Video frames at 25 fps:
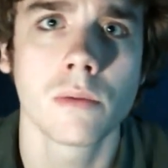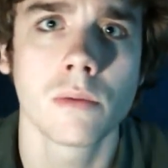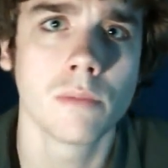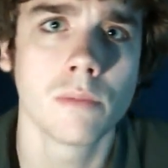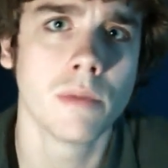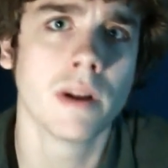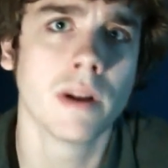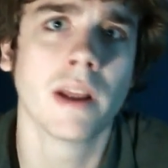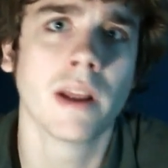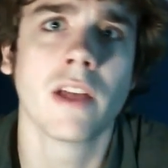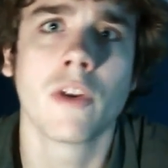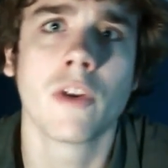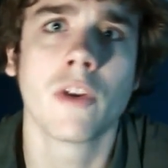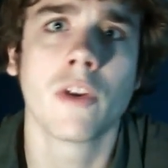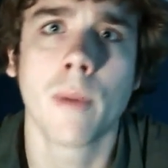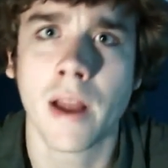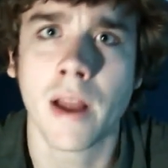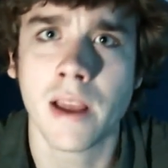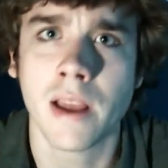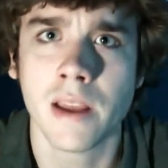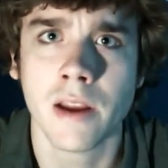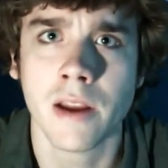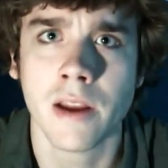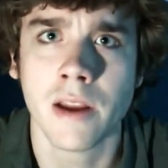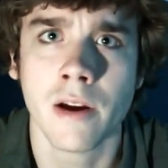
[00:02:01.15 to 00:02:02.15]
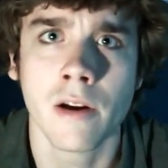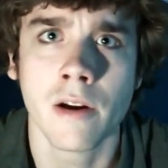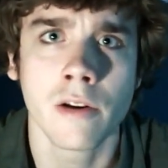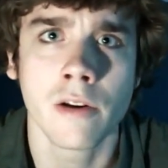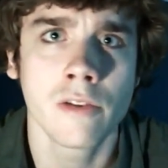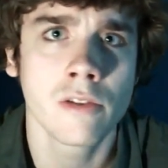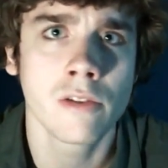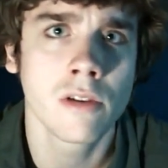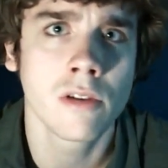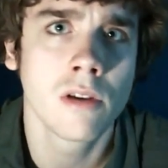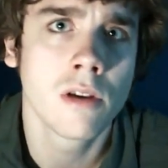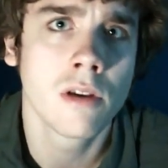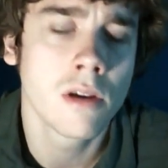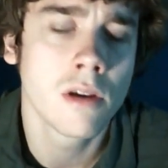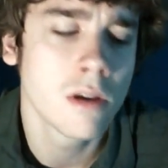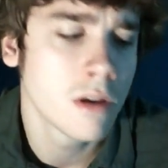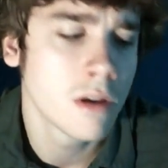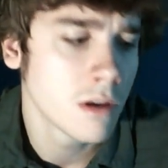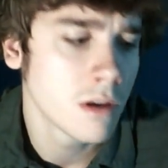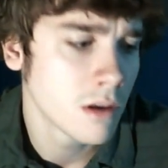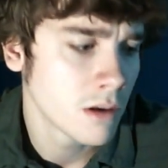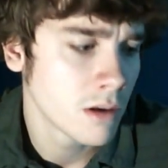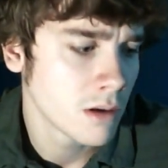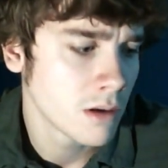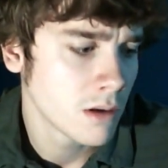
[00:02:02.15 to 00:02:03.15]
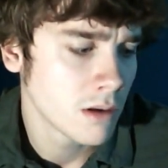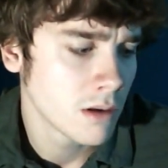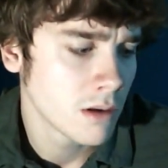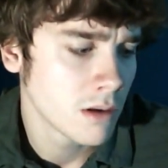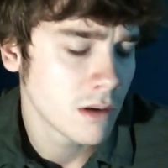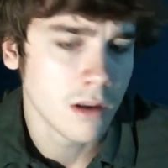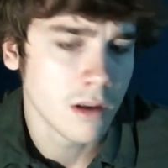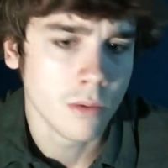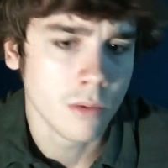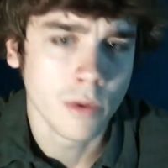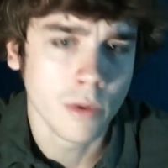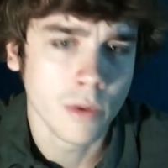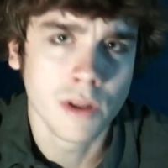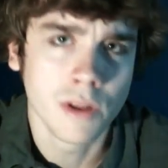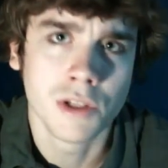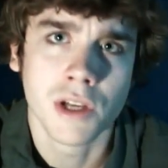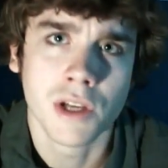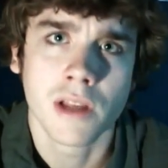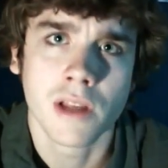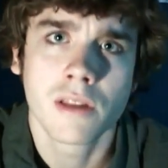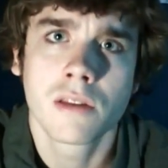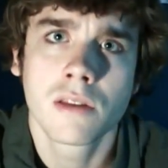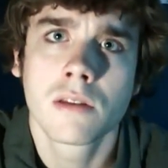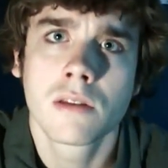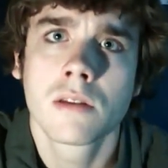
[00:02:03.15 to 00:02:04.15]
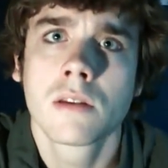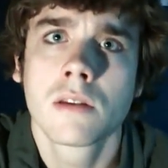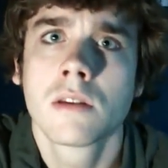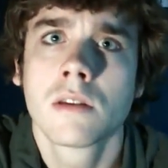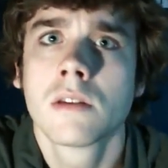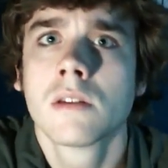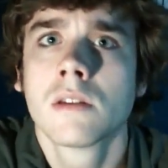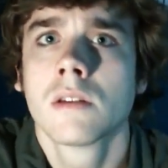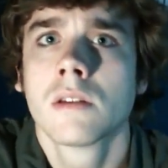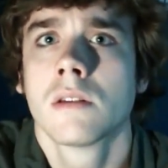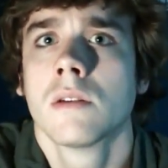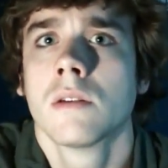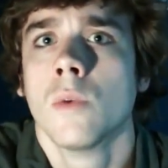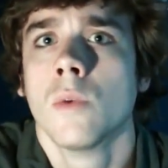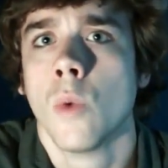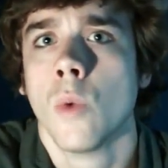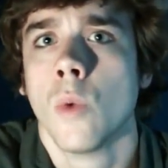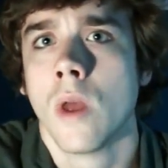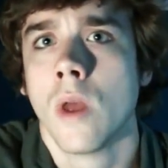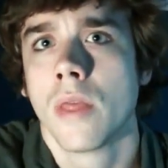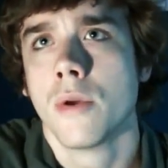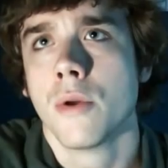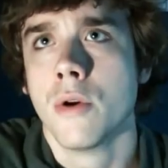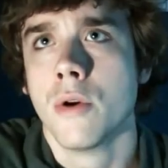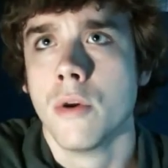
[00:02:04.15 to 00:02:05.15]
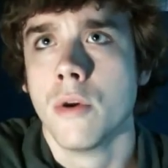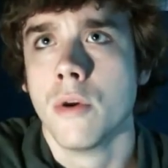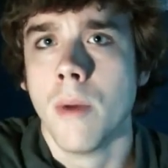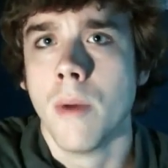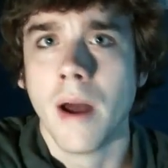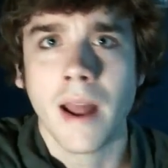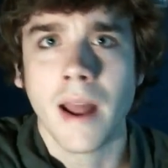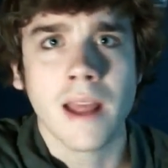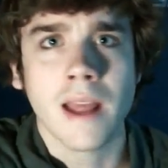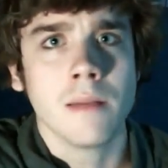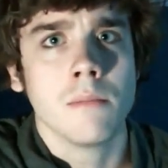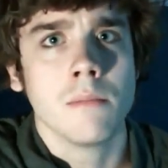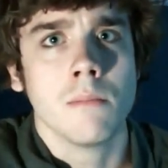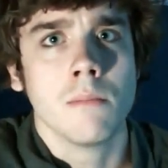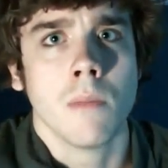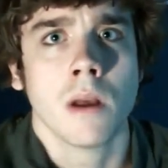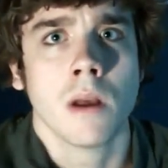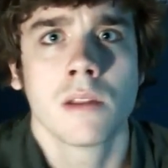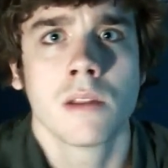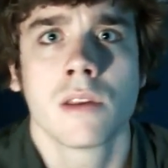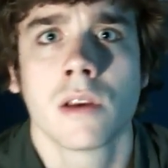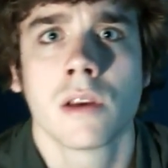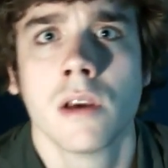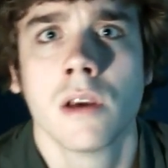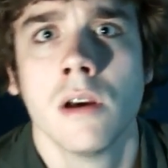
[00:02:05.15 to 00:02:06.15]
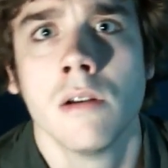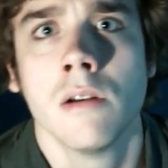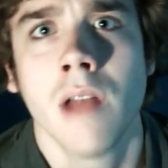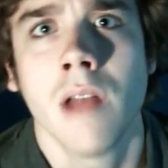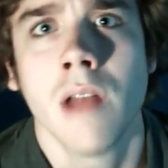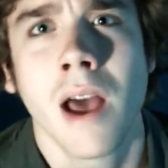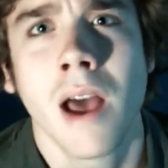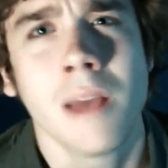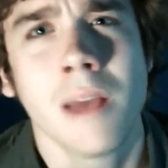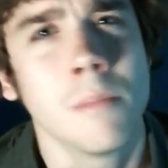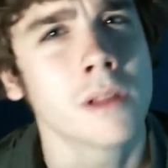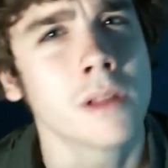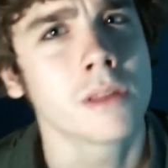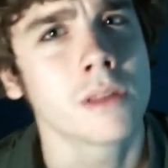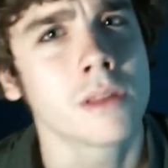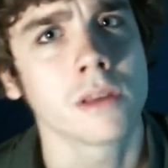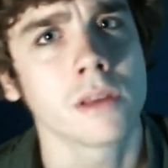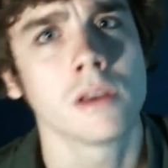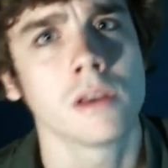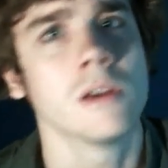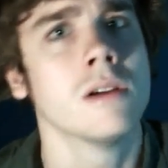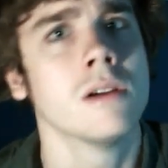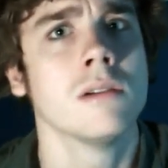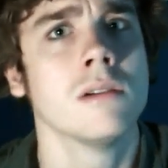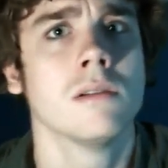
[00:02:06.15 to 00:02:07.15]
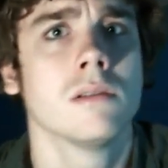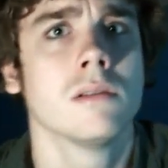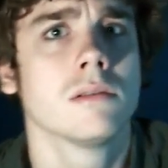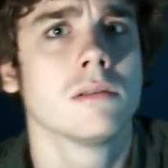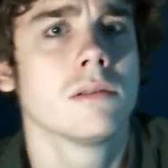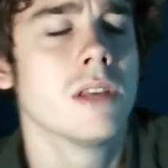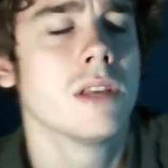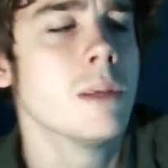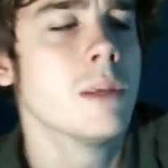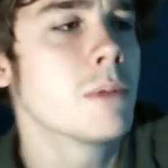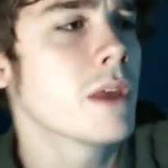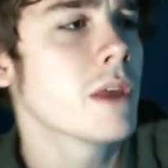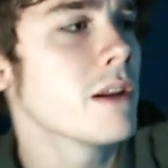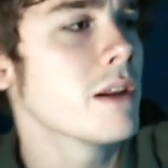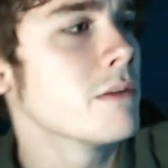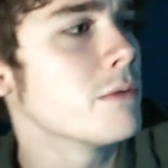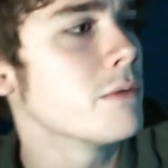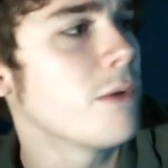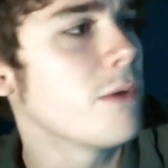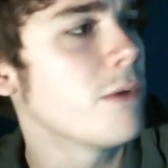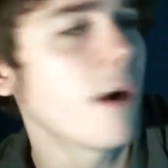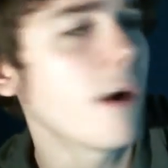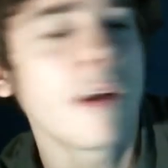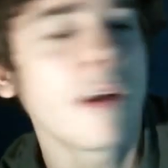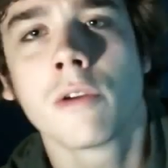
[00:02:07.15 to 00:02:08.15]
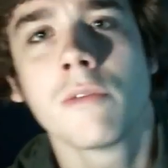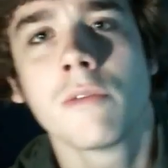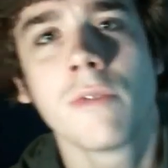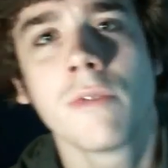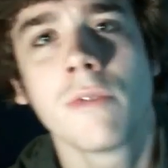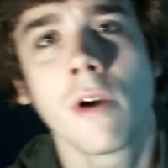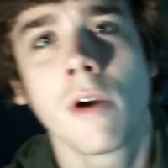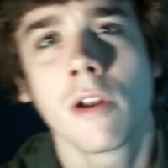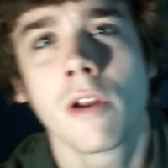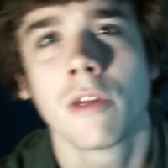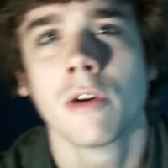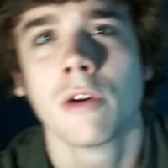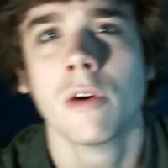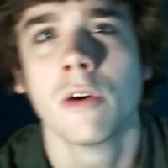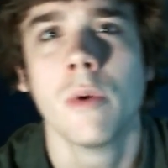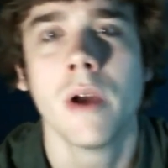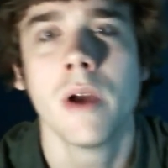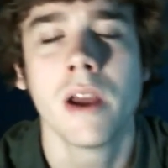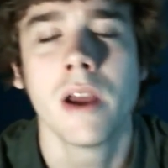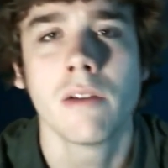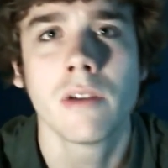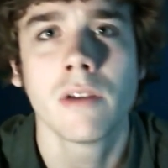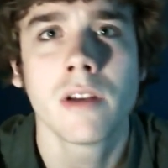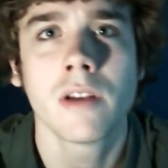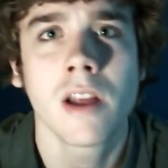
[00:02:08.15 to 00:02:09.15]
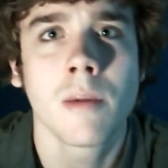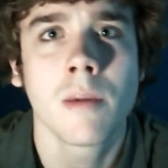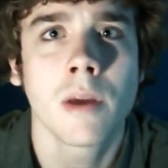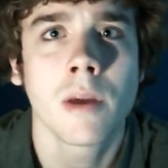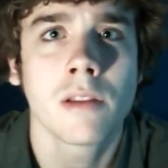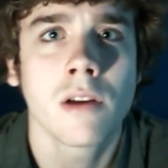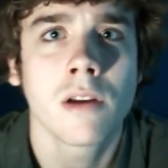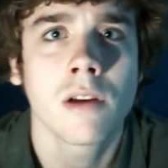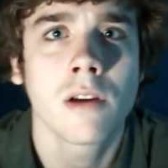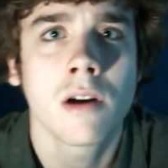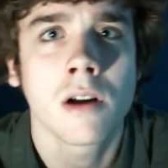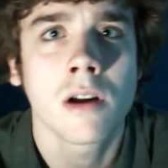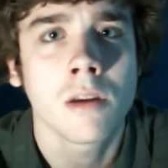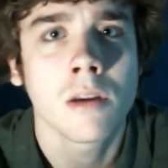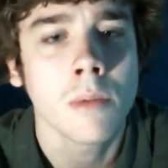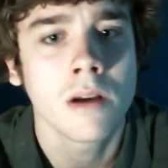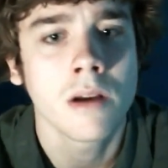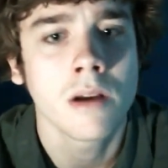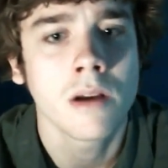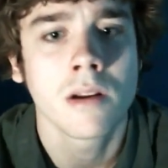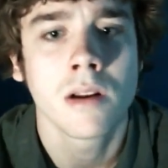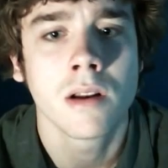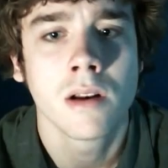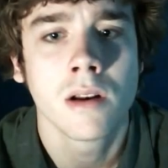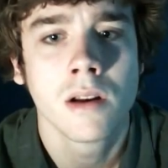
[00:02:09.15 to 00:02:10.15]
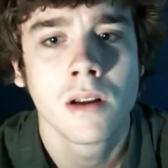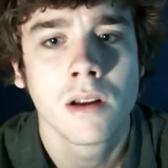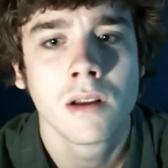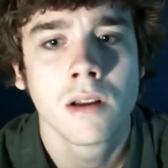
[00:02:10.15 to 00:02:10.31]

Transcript: We've been together about eight years, and we just went through about eight months ago, nine months ago. It keeps getting farther and farther away every time I talk about it.